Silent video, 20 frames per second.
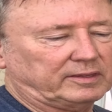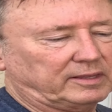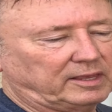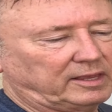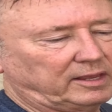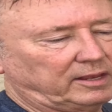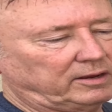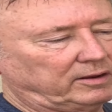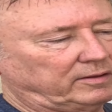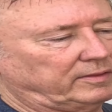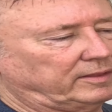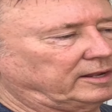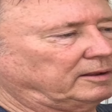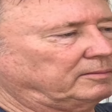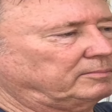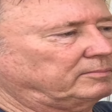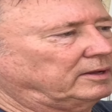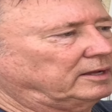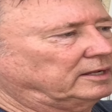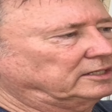here that
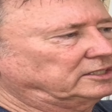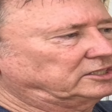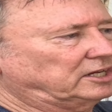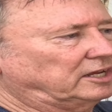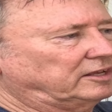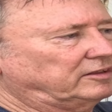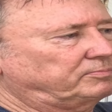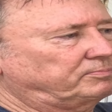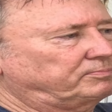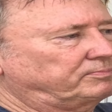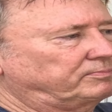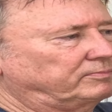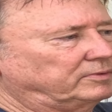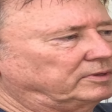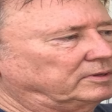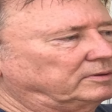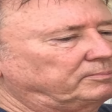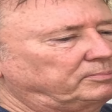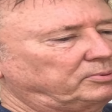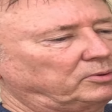I'm
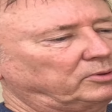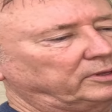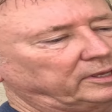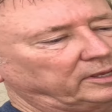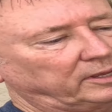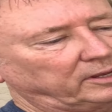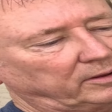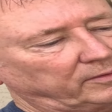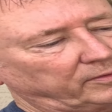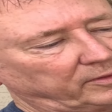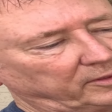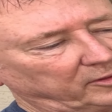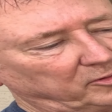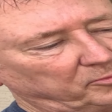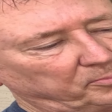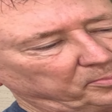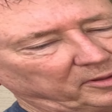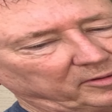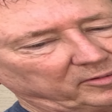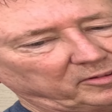pulling here,
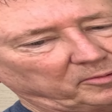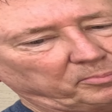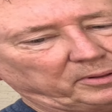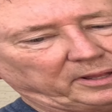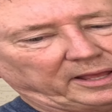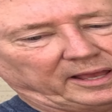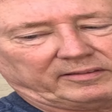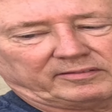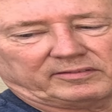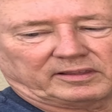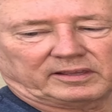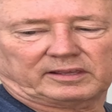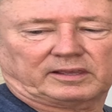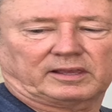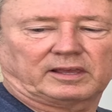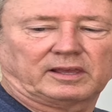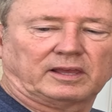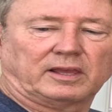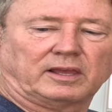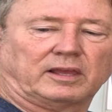this piece of
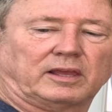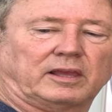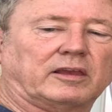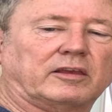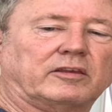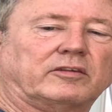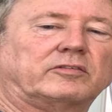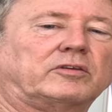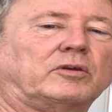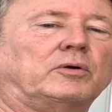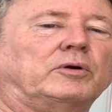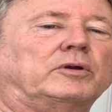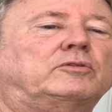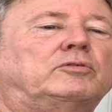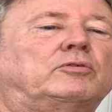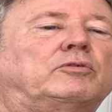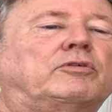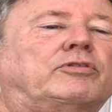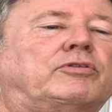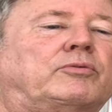plastic is going
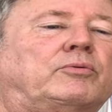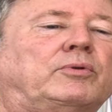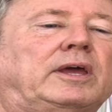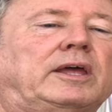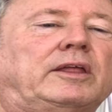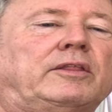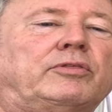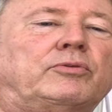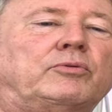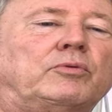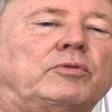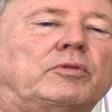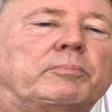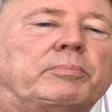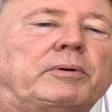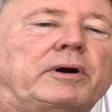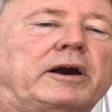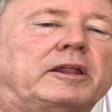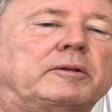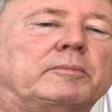to thread through the
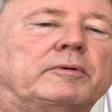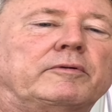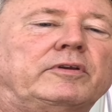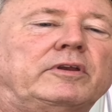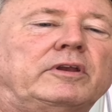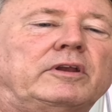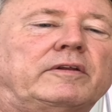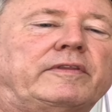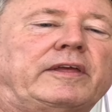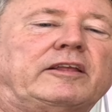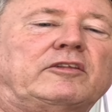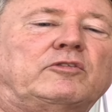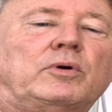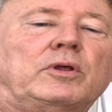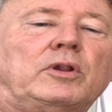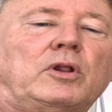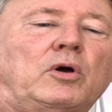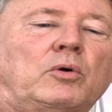bottom of here, and that's what